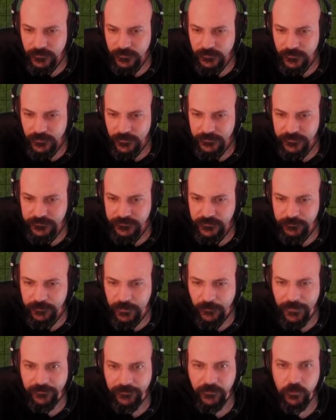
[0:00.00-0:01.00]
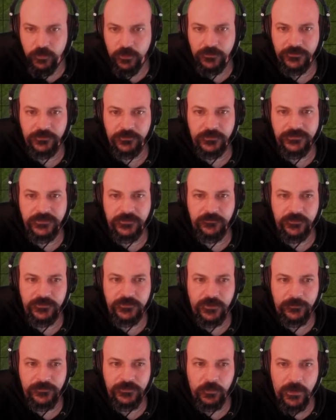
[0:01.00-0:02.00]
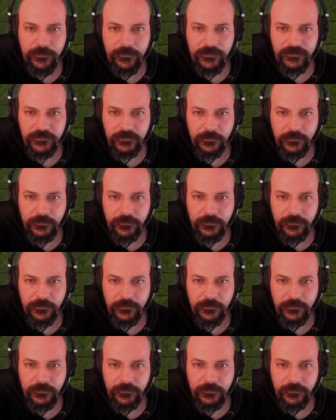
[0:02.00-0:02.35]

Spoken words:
I think it's just barbarian warriors with different types of weapons.